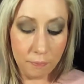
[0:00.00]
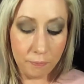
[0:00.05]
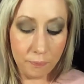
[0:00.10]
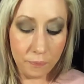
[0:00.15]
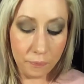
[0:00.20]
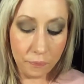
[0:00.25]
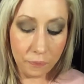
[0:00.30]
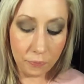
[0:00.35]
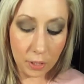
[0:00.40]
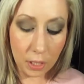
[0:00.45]

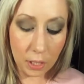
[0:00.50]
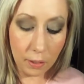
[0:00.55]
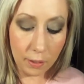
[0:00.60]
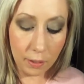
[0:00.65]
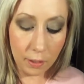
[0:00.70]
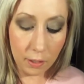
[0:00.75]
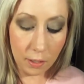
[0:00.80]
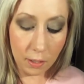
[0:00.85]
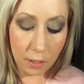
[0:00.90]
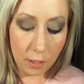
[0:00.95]

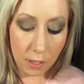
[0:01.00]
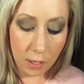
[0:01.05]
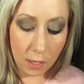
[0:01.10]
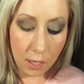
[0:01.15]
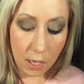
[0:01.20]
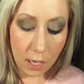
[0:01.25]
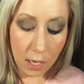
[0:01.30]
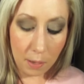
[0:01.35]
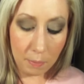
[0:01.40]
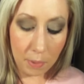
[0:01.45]

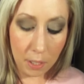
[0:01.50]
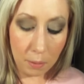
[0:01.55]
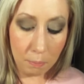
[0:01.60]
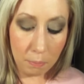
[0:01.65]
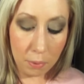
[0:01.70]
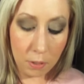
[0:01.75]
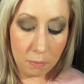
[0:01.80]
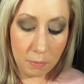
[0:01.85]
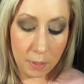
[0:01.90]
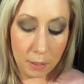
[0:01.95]
I'm going to
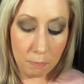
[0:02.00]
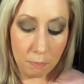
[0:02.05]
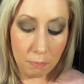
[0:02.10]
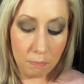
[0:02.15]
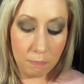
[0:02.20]
put my